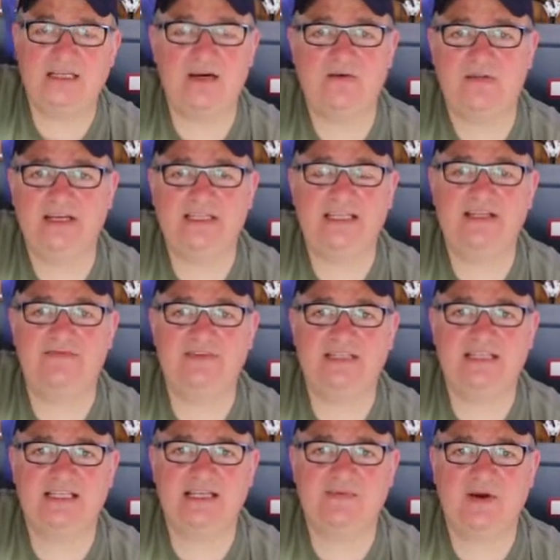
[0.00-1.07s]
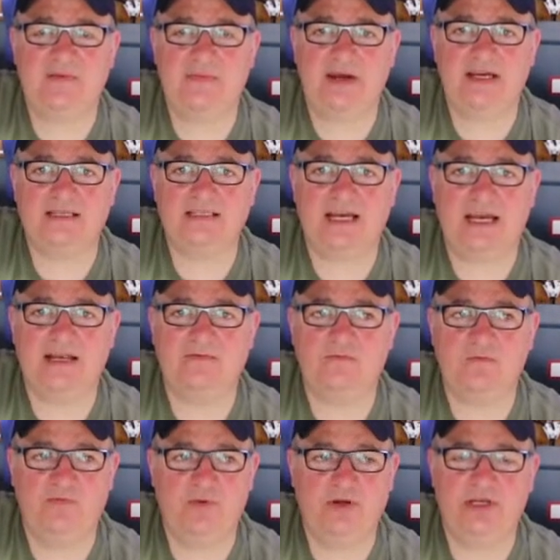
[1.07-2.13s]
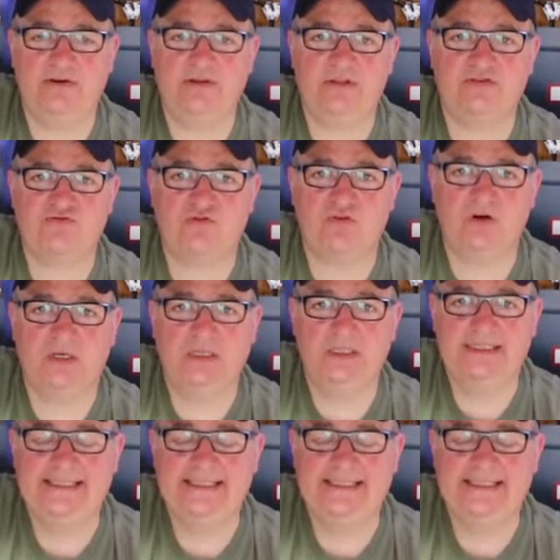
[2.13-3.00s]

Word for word: You know what? They didn't even send an email back saying we put you in the drawer.